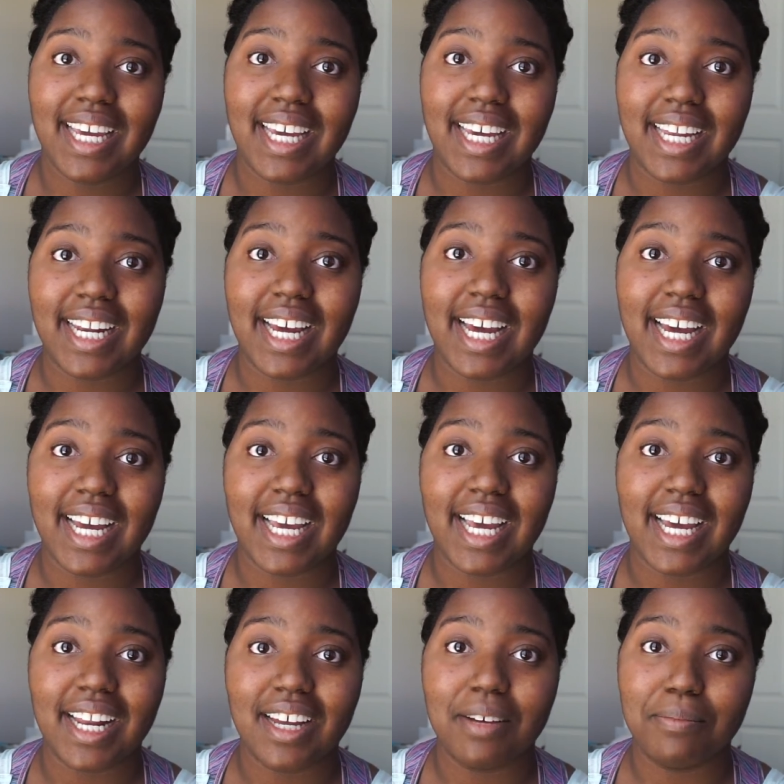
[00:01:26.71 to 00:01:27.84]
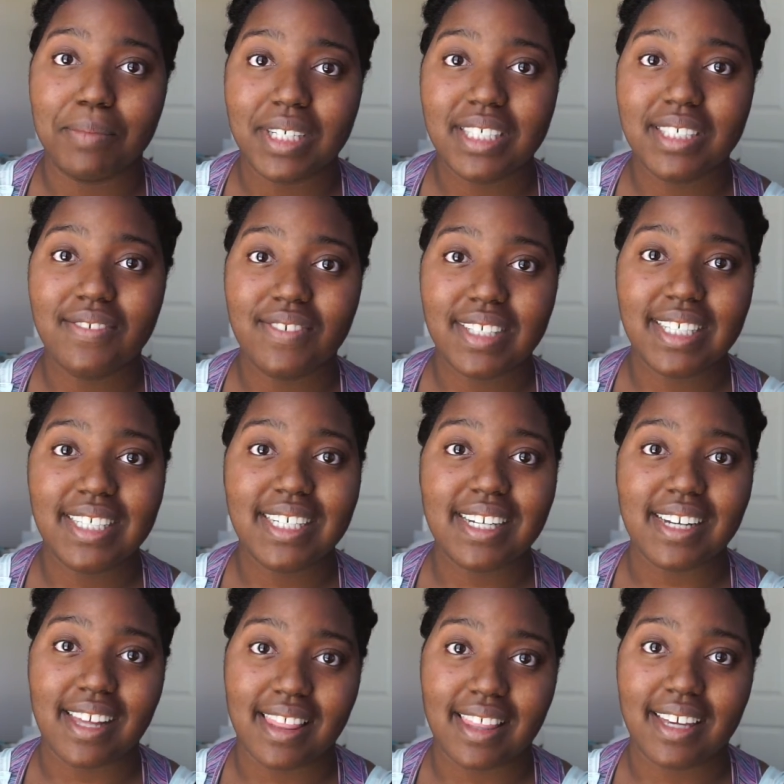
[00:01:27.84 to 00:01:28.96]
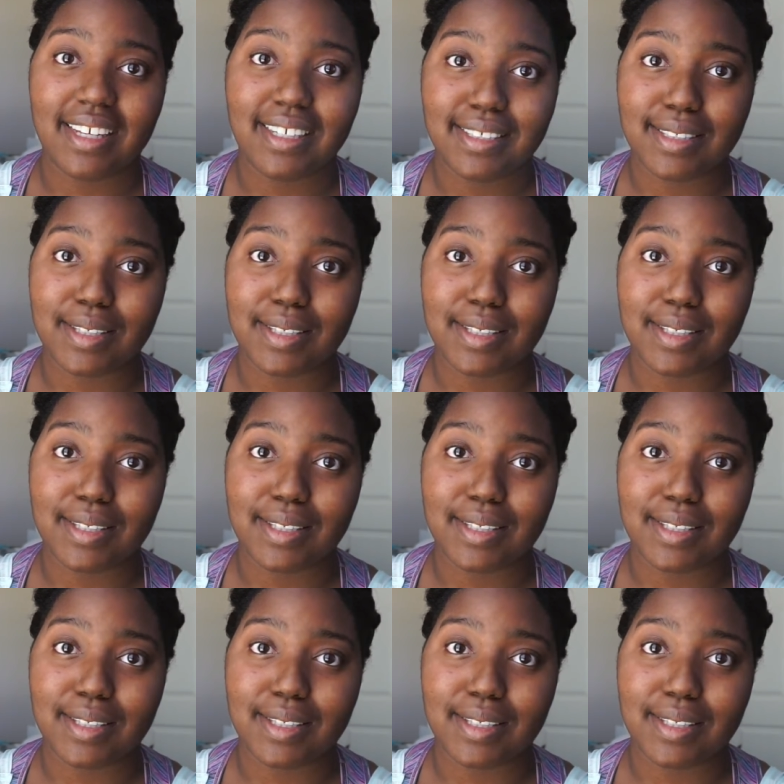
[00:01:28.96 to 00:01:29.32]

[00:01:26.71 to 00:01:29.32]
and I got a bunch of footage and nothing.